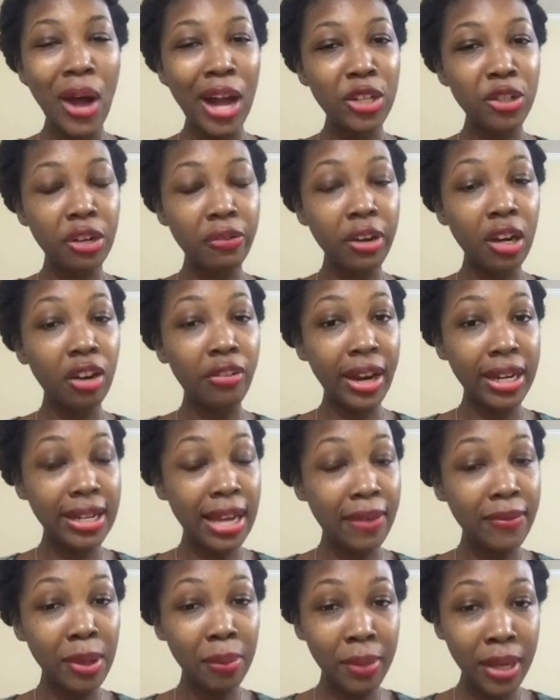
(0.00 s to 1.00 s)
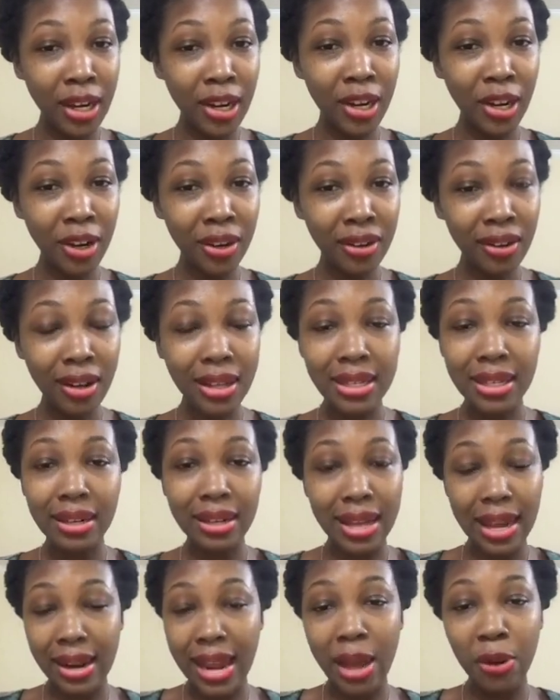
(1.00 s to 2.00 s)
actually regret having been there? Because
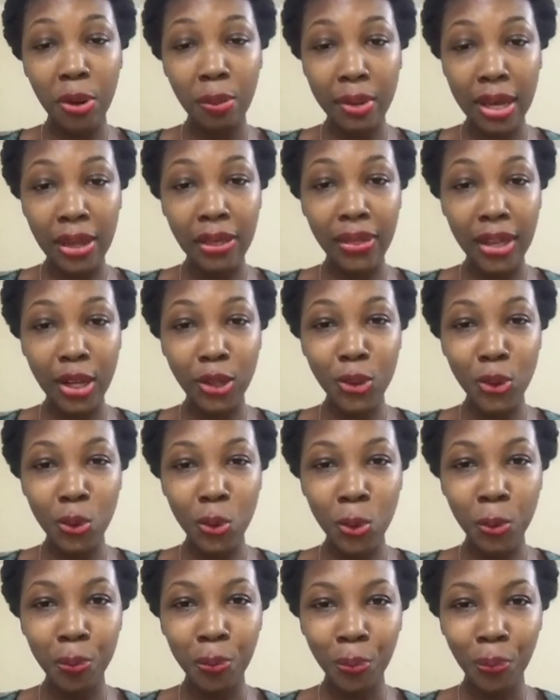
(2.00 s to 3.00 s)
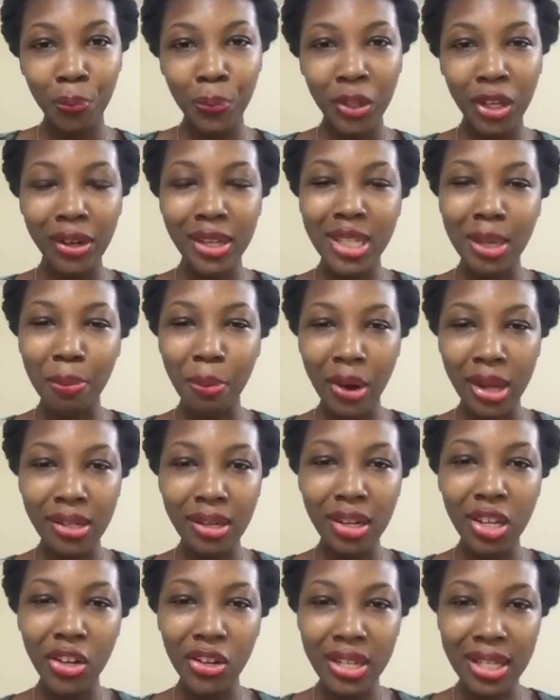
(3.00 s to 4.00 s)
that could be a thing too. You're
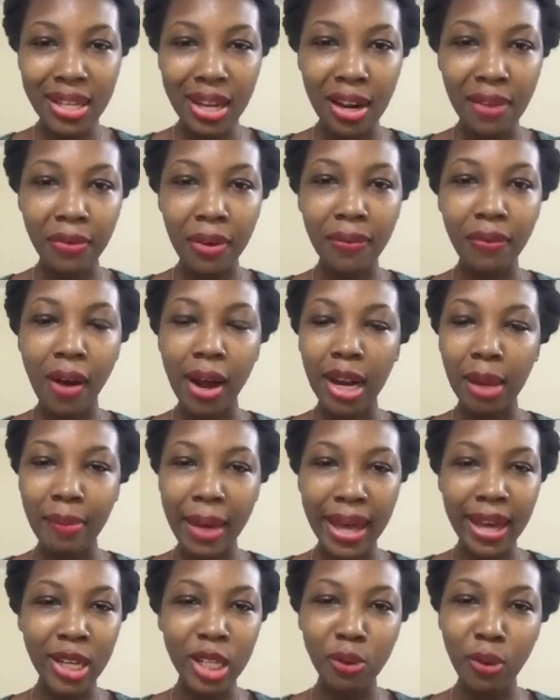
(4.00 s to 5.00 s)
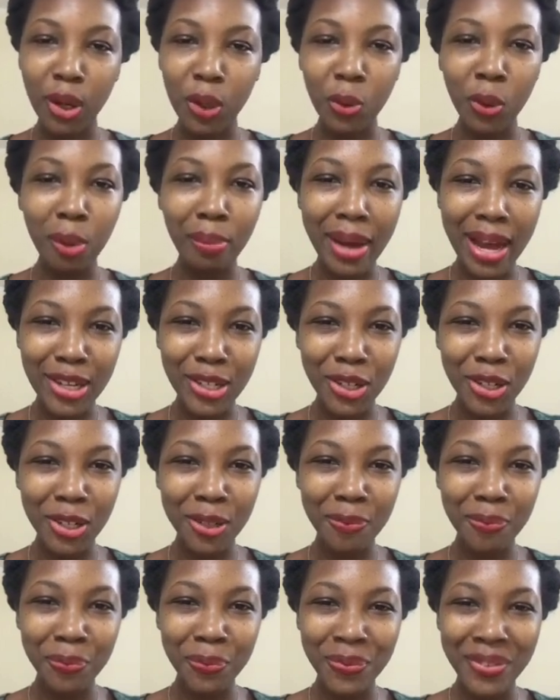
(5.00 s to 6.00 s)
disappointed in yourself for falling back into an old
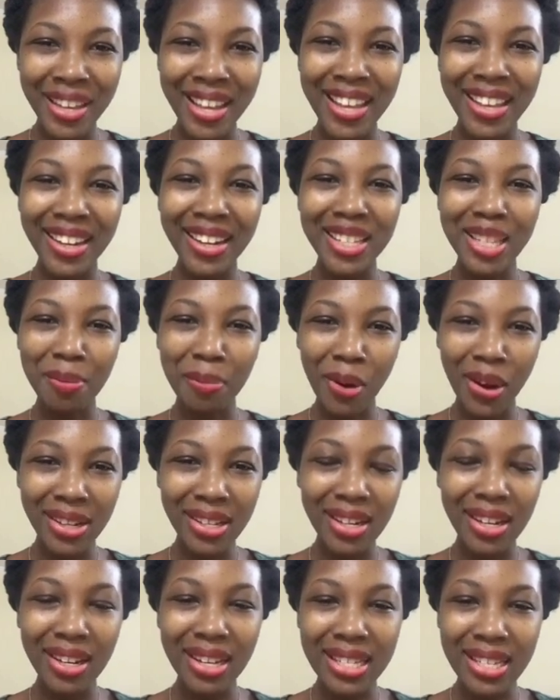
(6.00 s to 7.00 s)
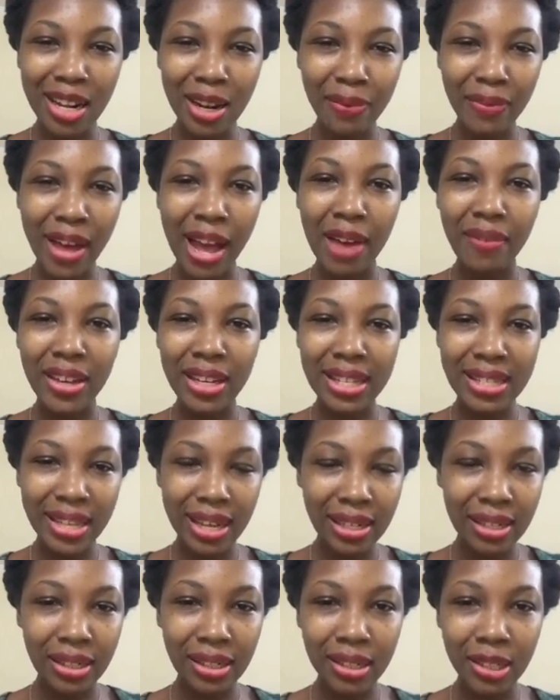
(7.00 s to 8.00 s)
pattern. You're disappointed in yourself for having
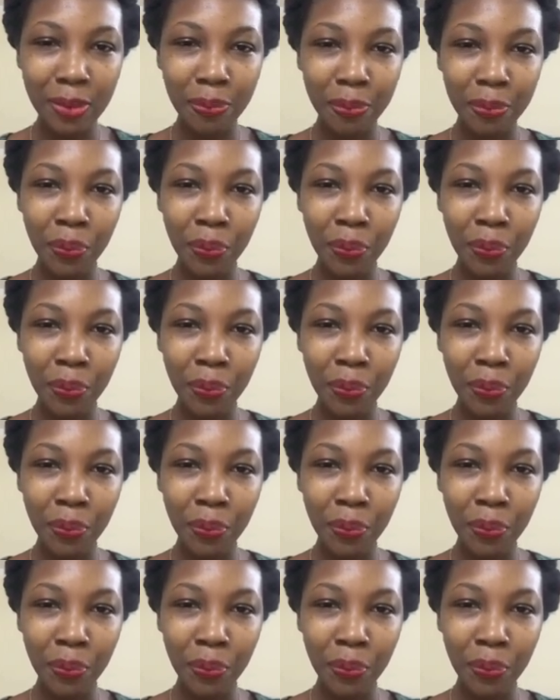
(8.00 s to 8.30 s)
settled.